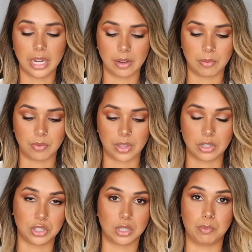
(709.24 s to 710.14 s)
if
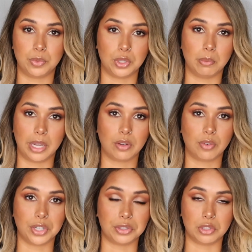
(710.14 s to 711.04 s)
they're just too big
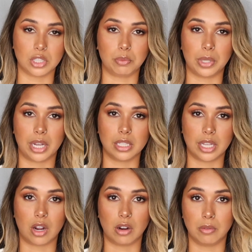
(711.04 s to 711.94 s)
for you, just because
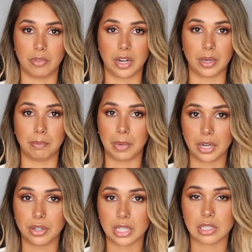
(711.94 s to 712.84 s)
they are very
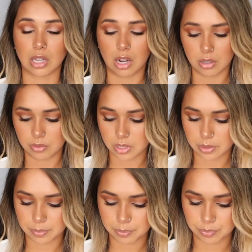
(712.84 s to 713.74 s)
buttery soft.